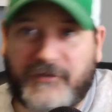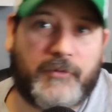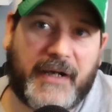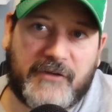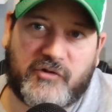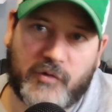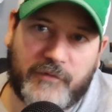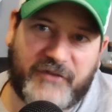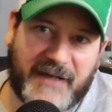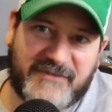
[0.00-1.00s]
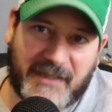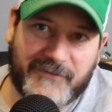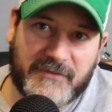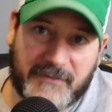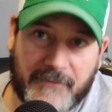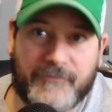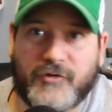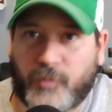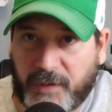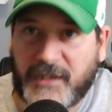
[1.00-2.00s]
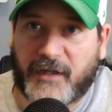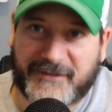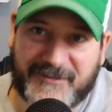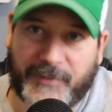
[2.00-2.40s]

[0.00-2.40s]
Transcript: if you ran a 2.57 20-yard